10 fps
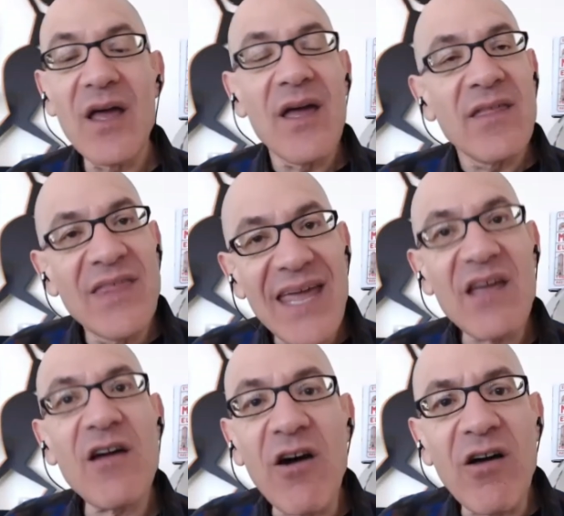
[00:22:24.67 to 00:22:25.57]

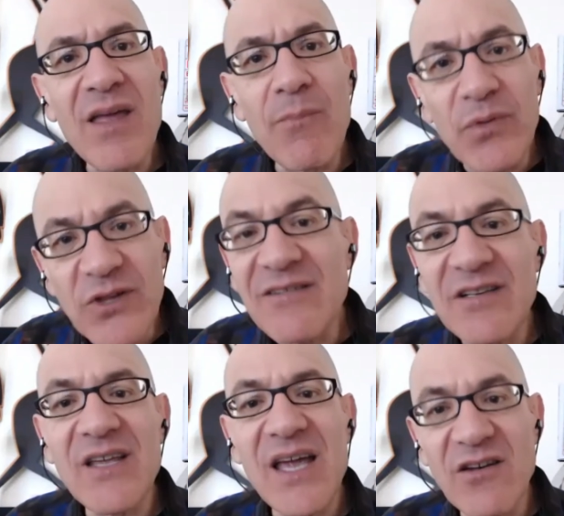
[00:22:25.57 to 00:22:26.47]
they
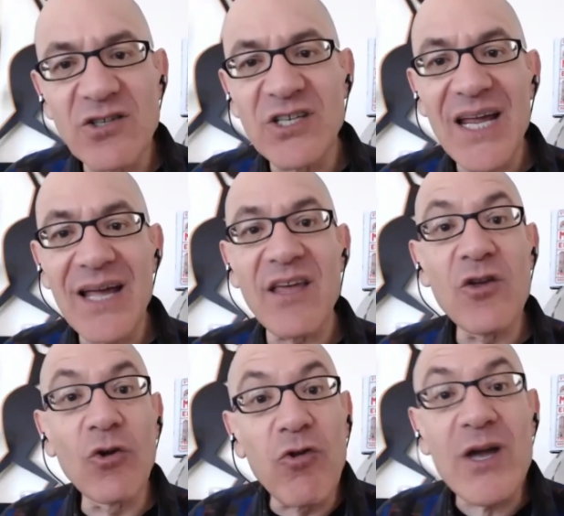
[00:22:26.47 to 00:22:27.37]
implicitly understand that
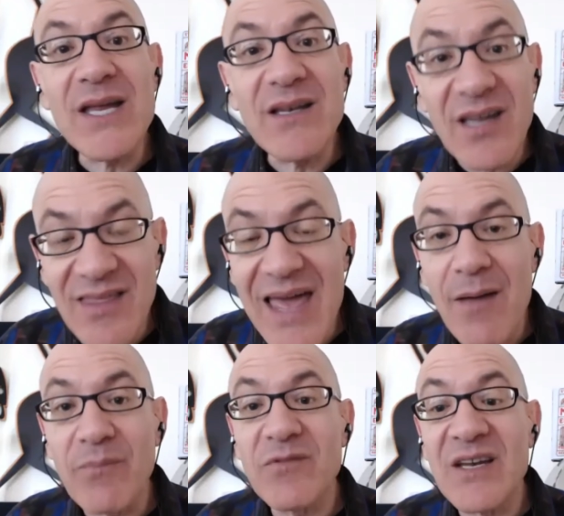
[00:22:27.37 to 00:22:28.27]
you're looking to
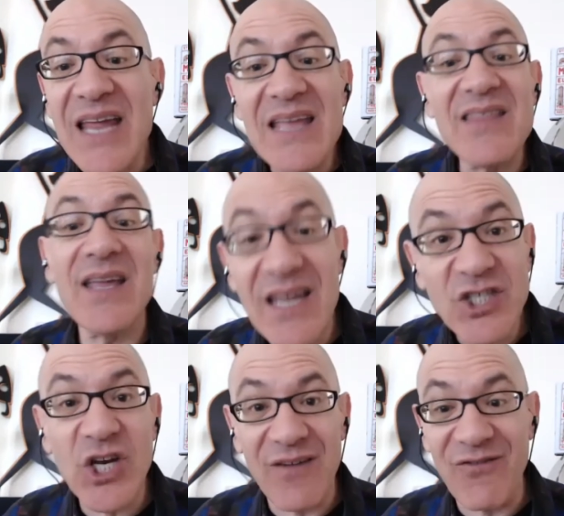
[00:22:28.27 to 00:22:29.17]
them to take the
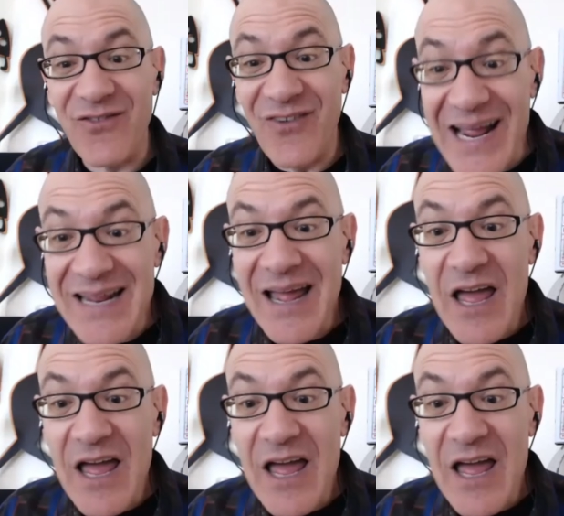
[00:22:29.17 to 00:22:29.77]
initiative, right?